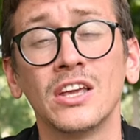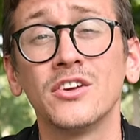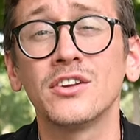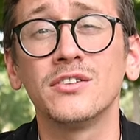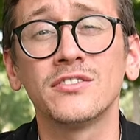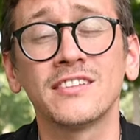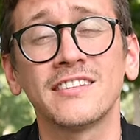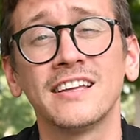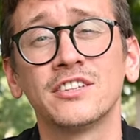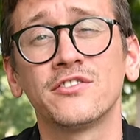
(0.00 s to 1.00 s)
You can use this
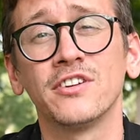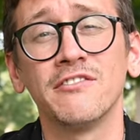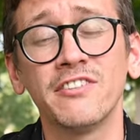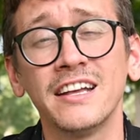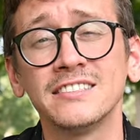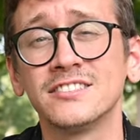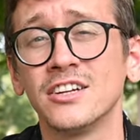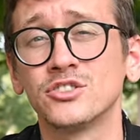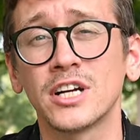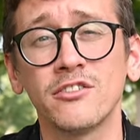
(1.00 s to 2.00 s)
lens for events,
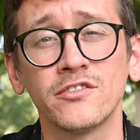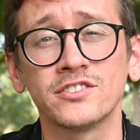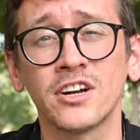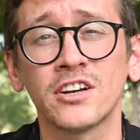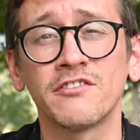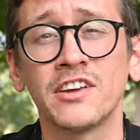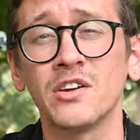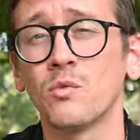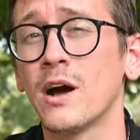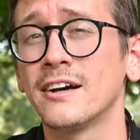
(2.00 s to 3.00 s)
travel
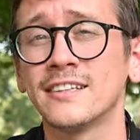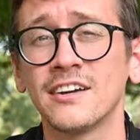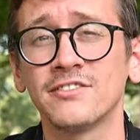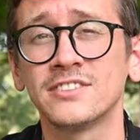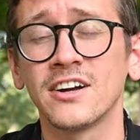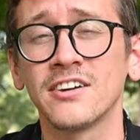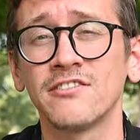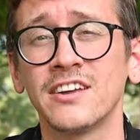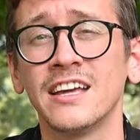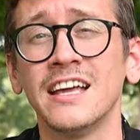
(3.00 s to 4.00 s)
photography, wildlife
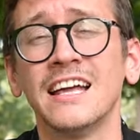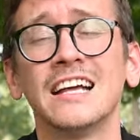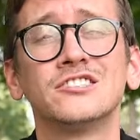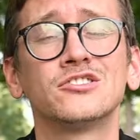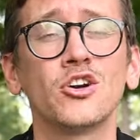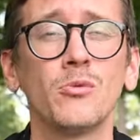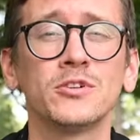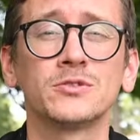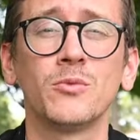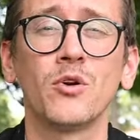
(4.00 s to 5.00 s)
photography, and so
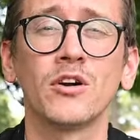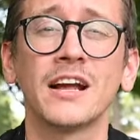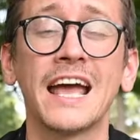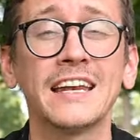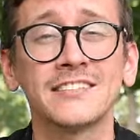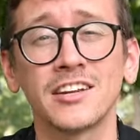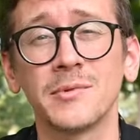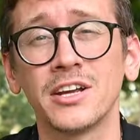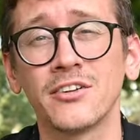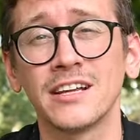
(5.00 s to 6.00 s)
much more. And it's gonna
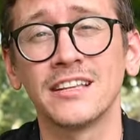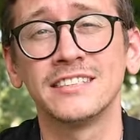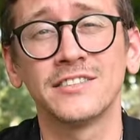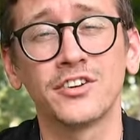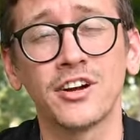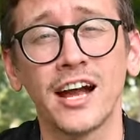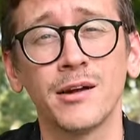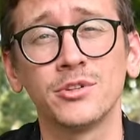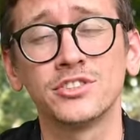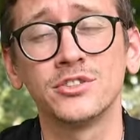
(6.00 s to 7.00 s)
be a great lens if you're a
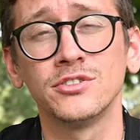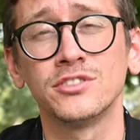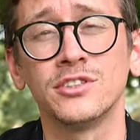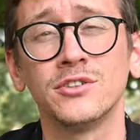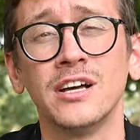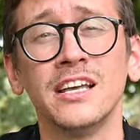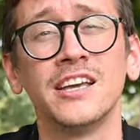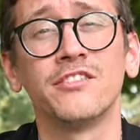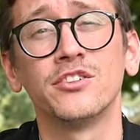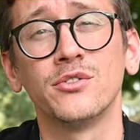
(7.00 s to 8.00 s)
hybrid shooter too, if you're